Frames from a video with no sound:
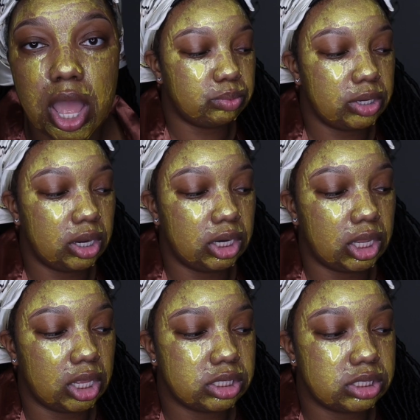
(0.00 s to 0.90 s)
We're going to
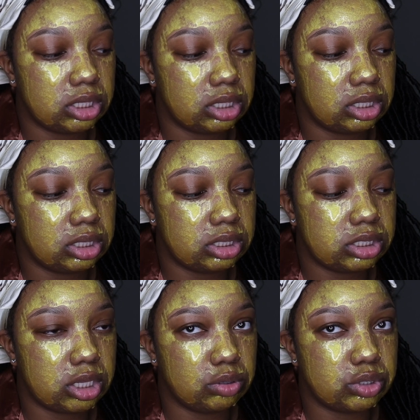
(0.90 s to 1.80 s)
get into
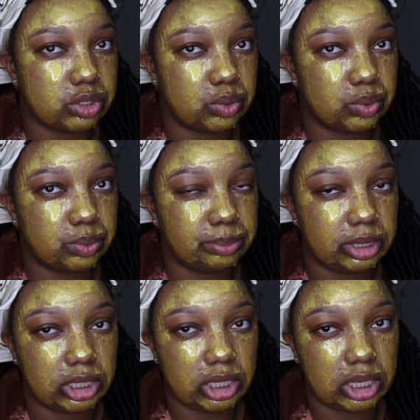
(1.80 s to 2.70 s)
social
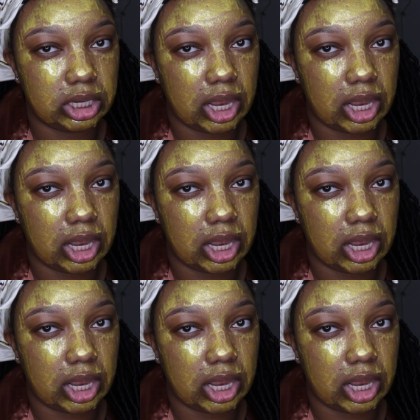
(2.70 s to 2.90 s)
media.